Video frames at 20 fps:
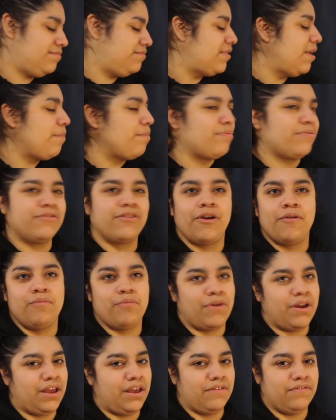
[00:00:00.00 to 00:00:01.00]
They're so
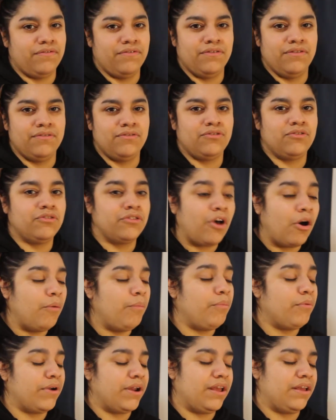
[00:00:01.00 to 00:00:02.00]
brave so
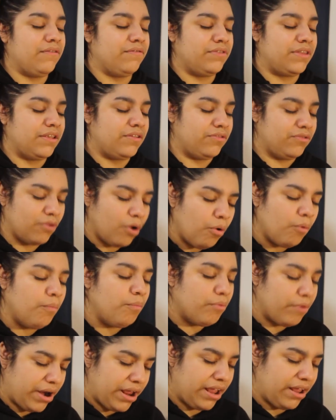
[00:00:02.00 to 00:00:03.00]
brave. They're so
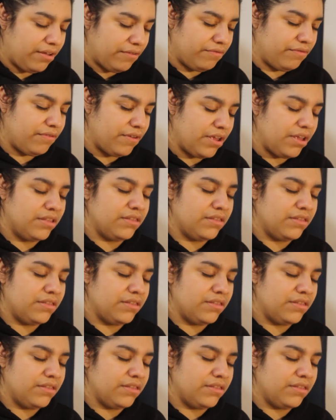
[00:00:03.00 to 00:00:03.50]
brave.